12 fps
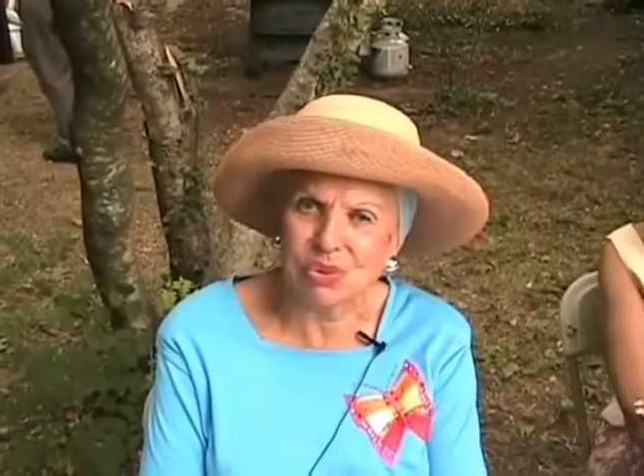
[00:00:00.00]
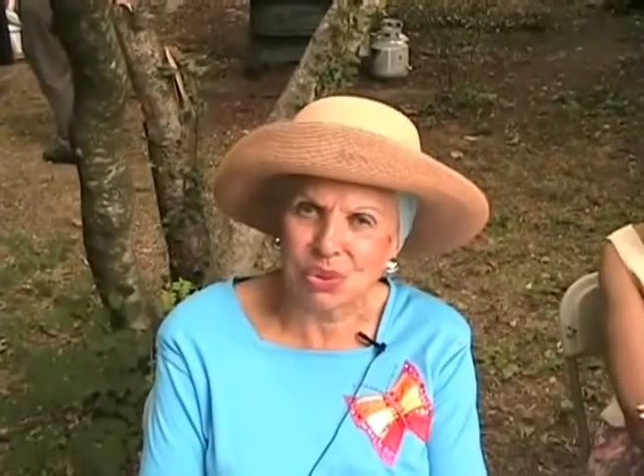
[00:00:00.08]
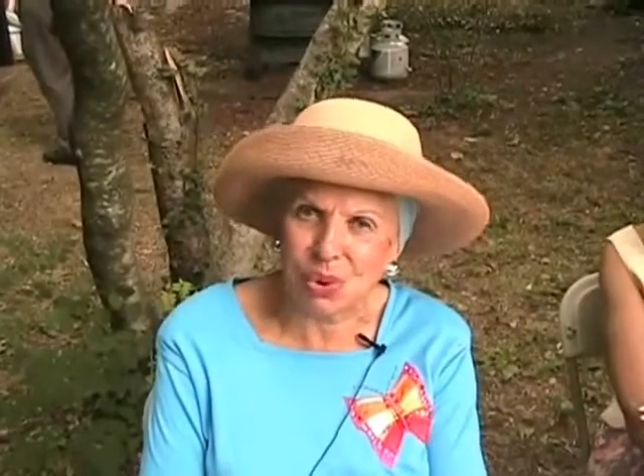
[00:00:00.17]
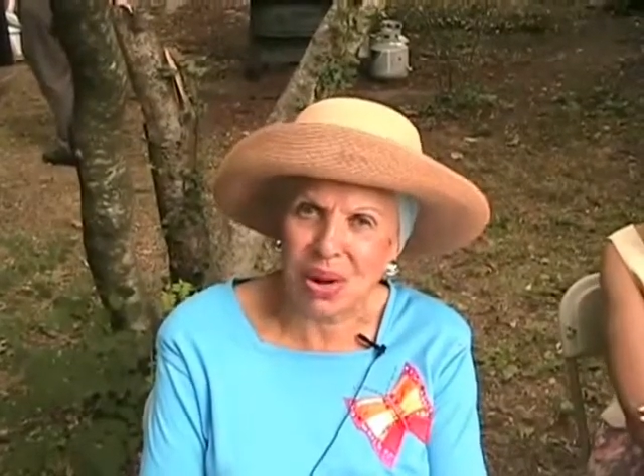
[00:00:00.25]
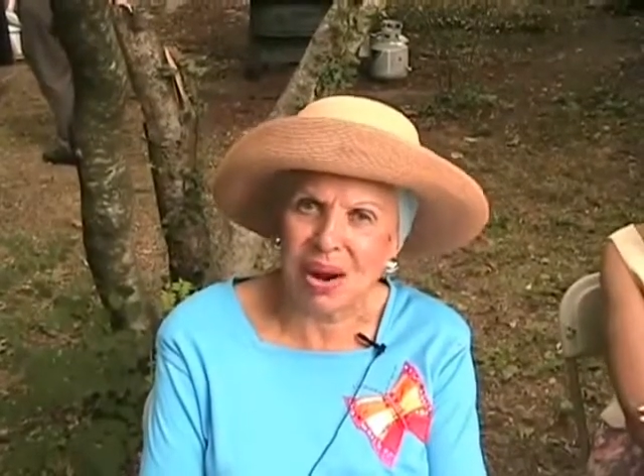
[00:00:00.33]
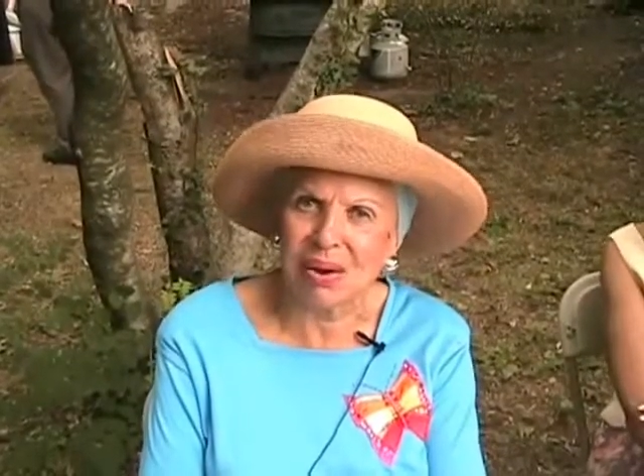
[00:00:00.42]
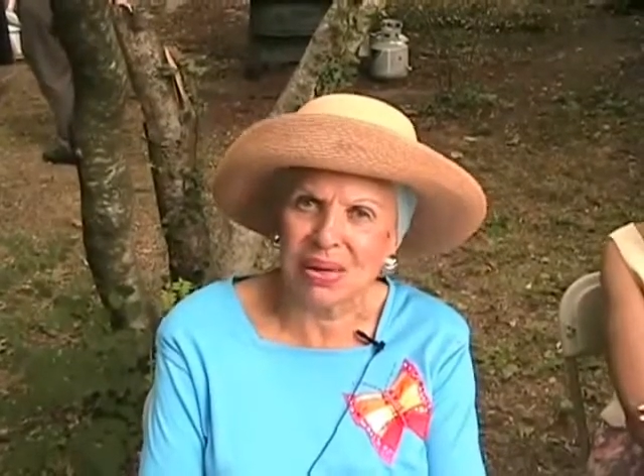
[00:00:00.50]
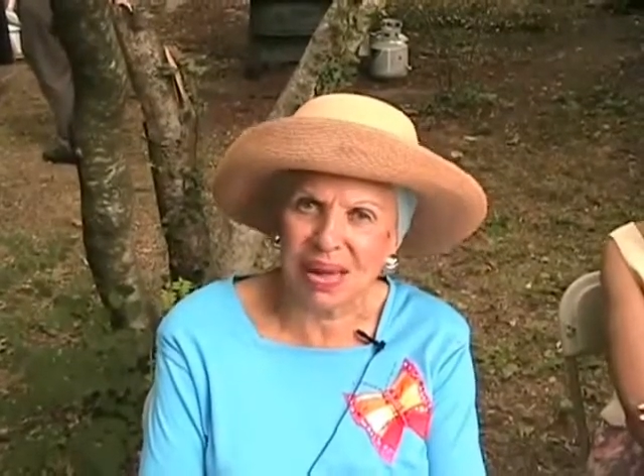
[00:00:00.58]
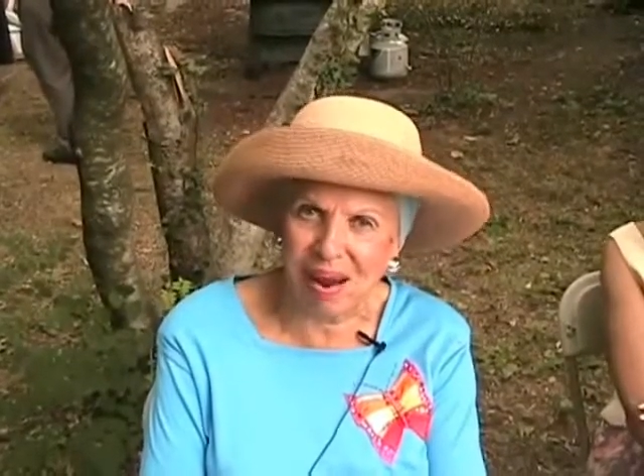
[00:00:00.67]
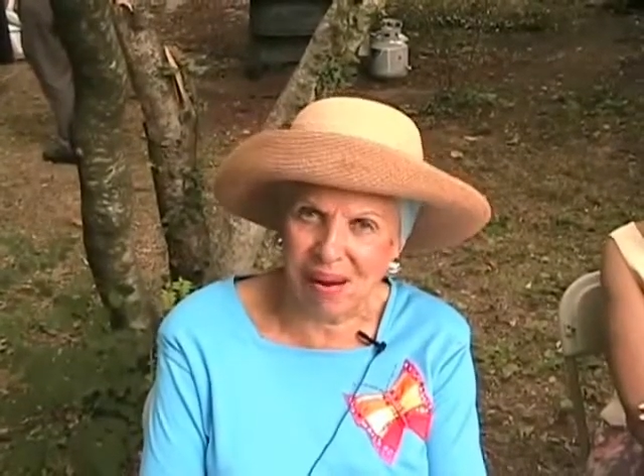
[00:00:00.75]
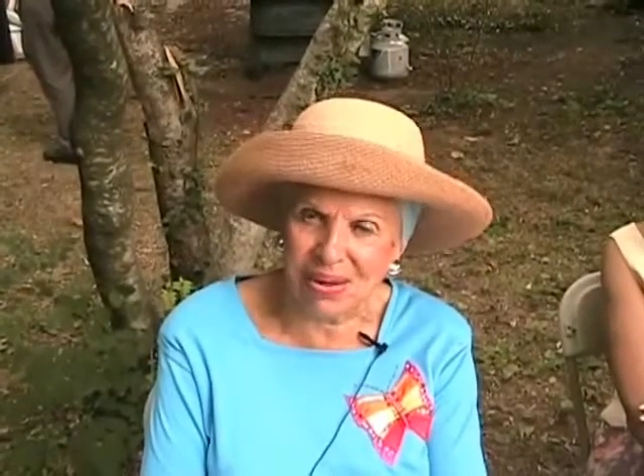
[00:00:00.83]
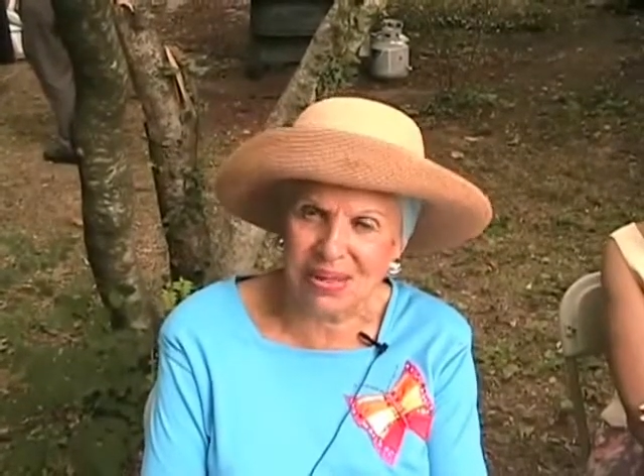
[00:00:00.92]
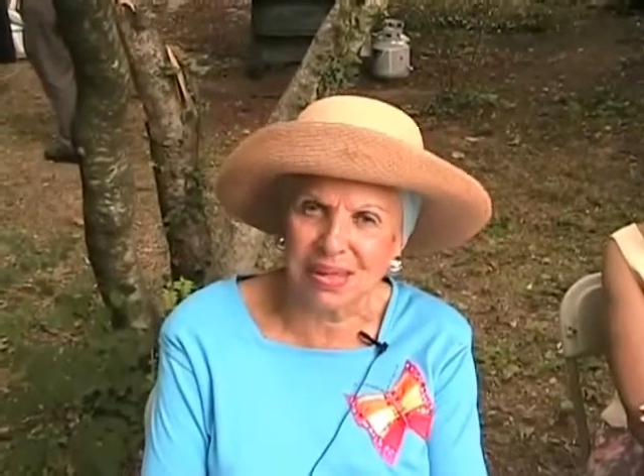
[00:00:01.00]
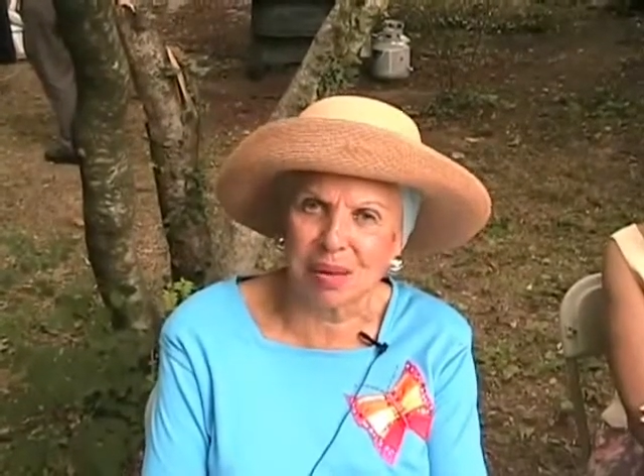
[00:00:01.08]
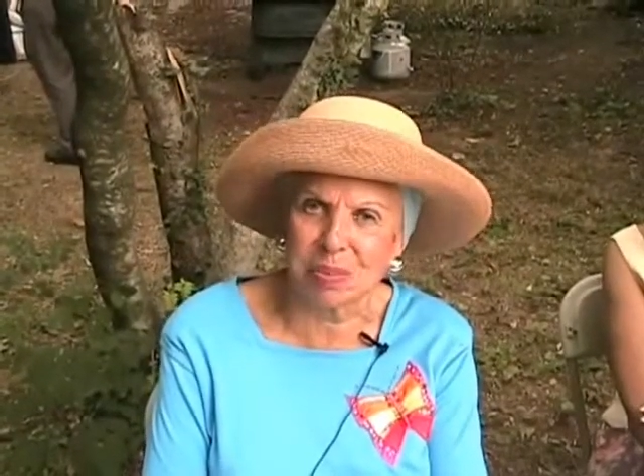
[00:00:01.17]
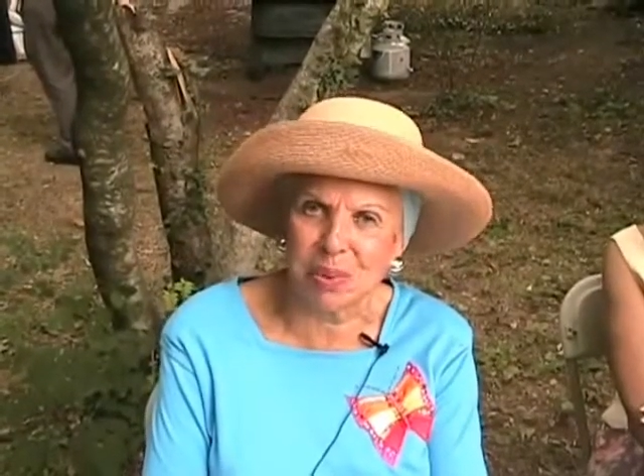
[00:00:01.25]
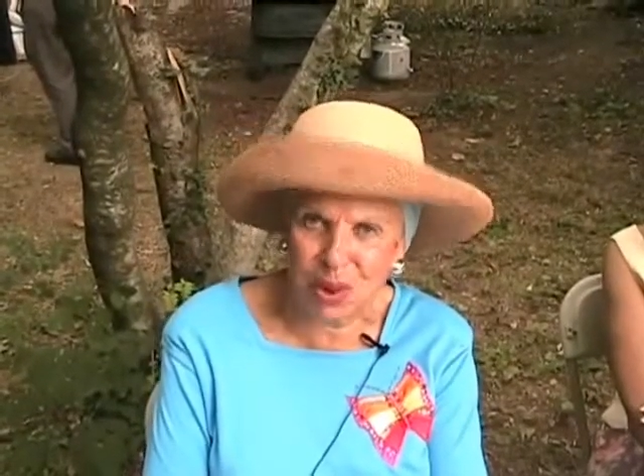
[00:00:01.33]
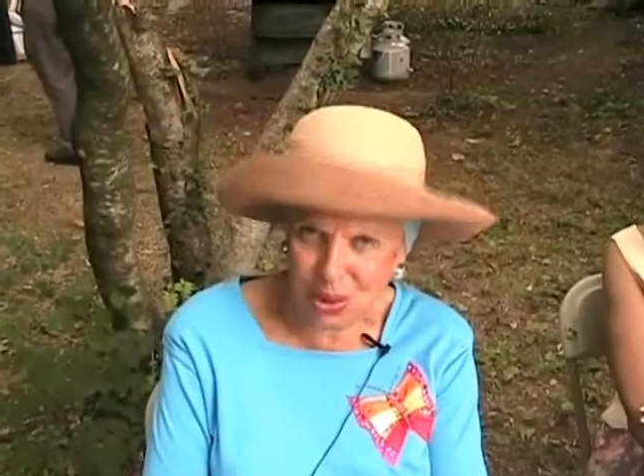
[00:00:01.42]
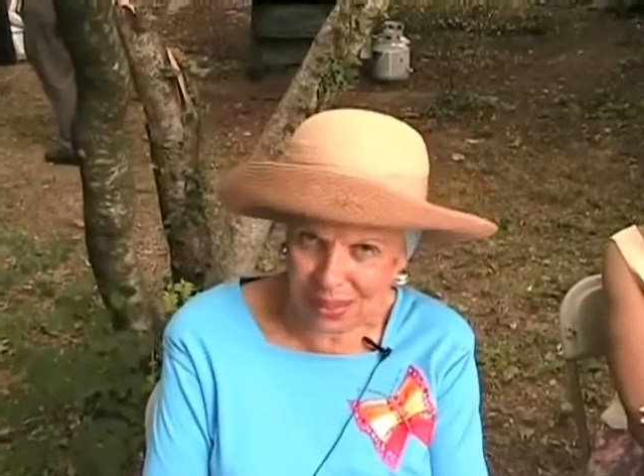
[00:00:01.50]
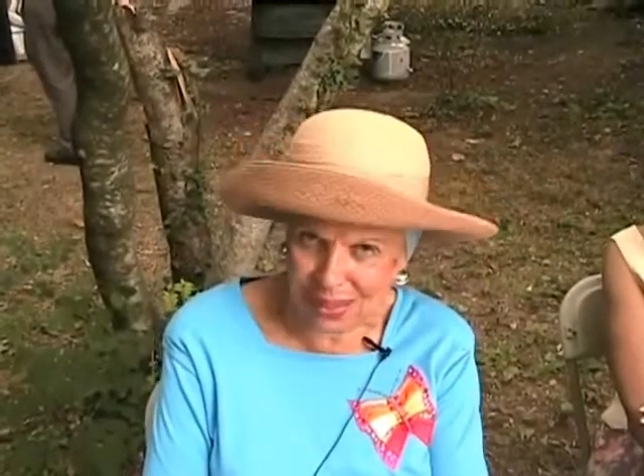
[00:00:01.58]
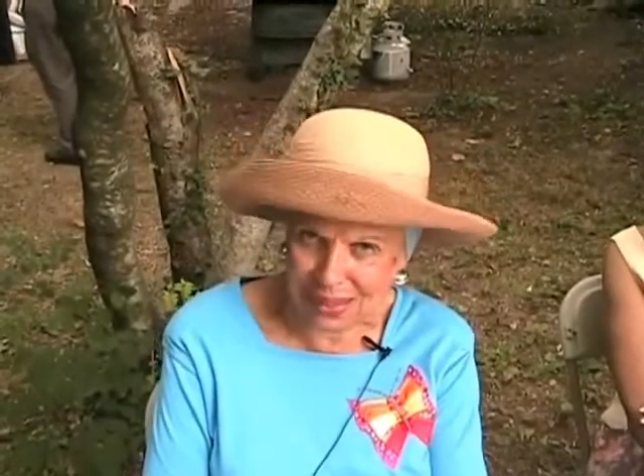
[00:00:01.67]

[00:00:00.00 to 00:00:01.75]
enjoy our carousel party.